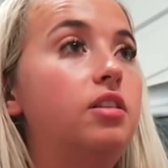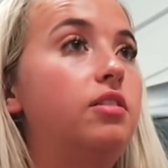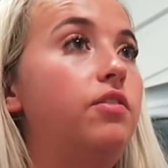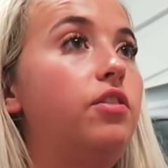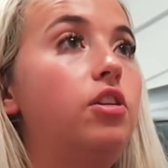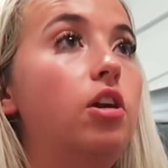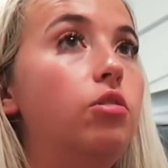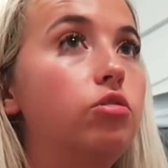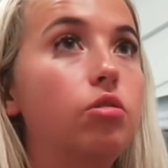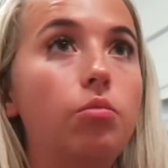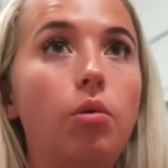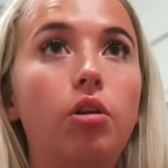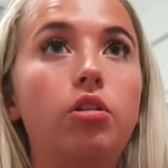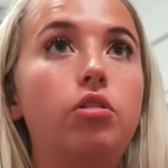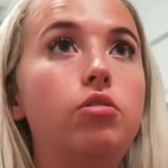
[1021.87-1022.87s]
If you know
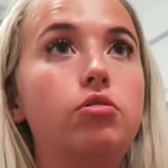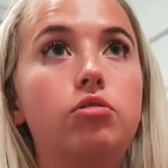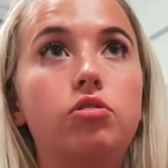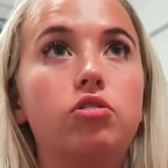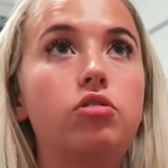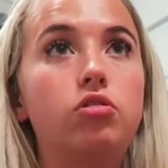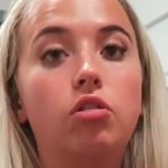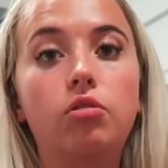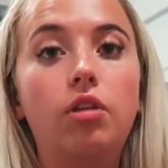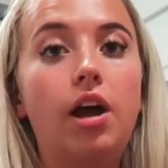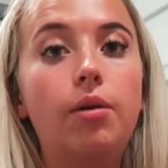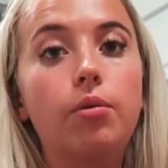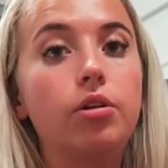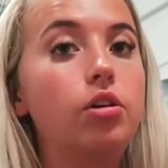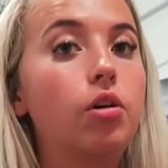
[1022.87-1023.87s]
someone who's done
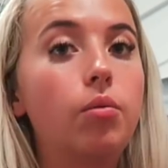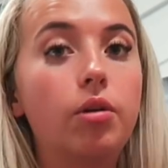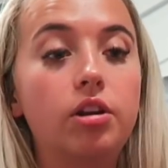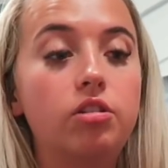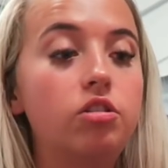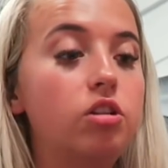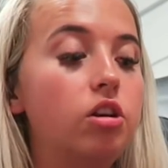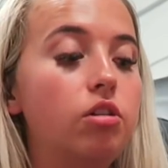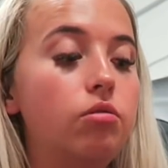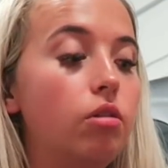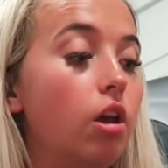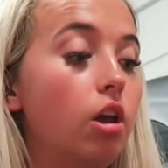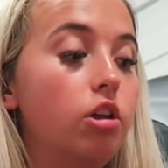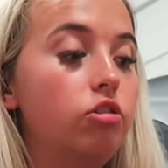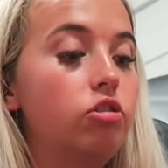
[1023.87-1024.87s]
like what you're wanting to do,
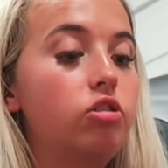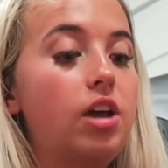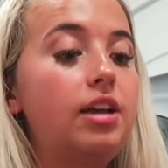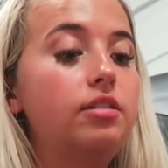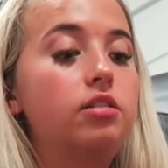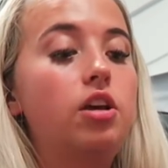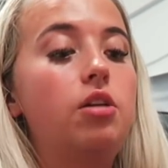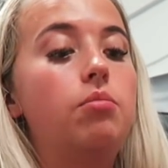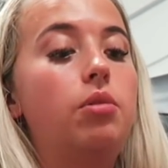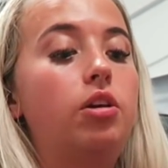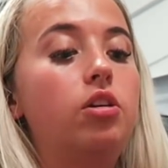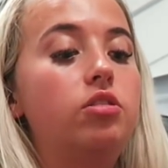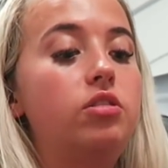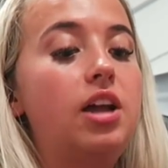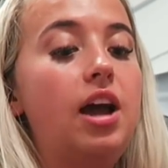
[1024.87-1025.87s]
just ask them,
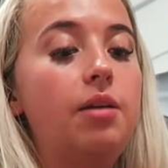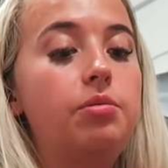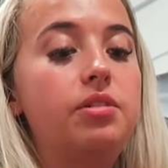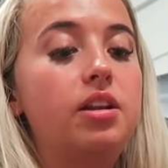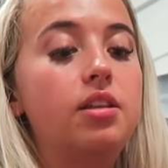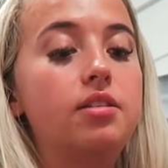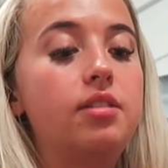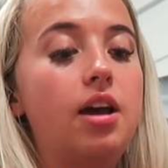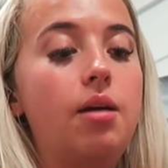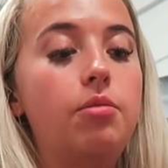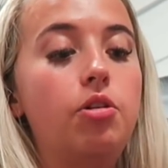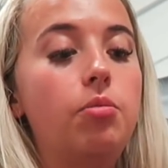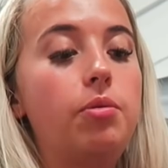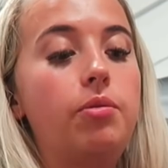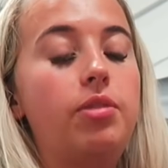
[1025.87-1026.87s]
because 90% of the time
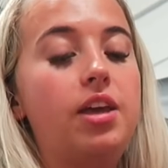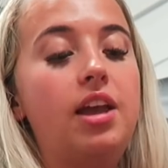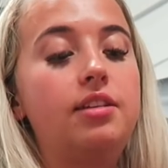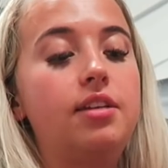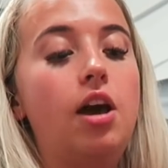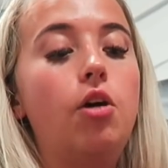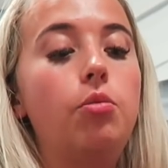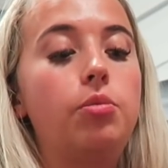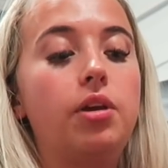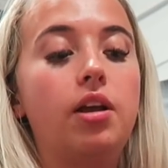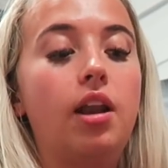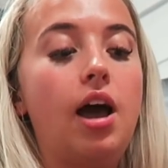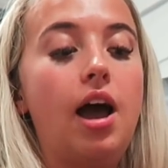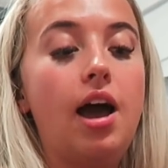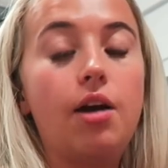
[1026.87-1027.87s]
they'll be there to help you.
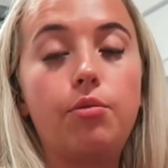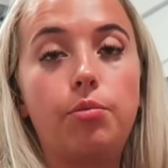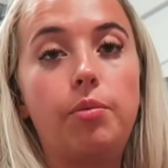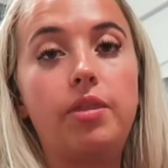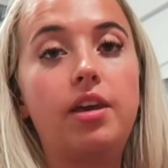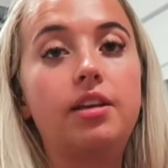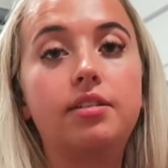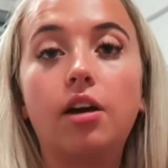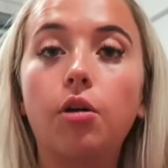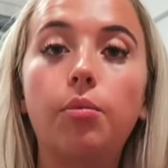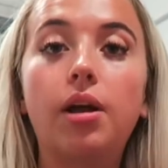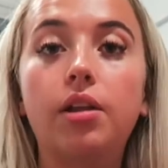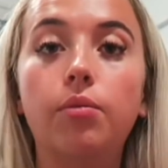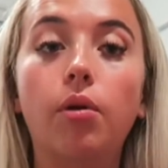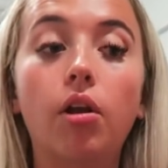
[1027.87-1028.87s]
Like, I would be there to help
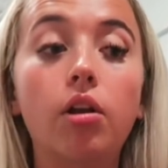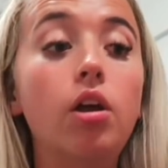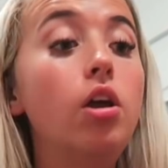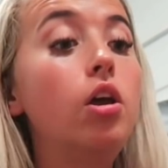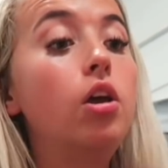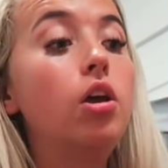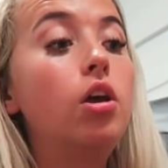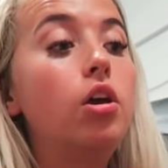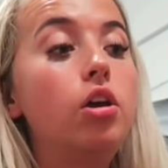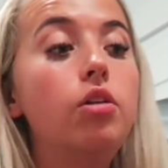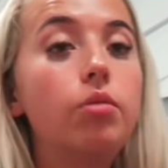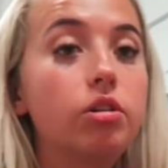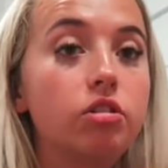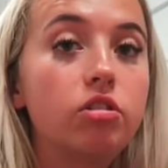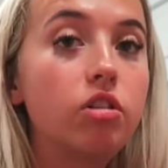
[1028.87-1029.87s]
anyone who
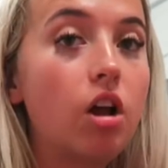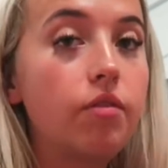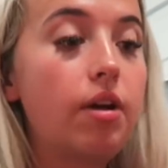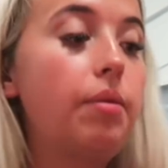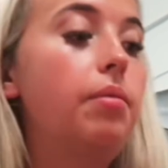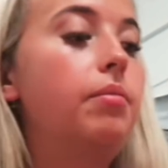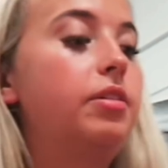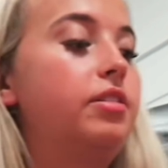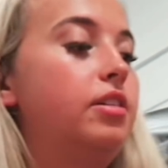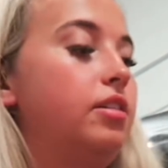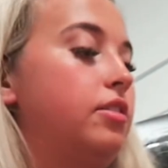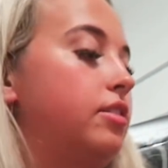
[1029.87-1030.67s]
wants to start a wrapping business.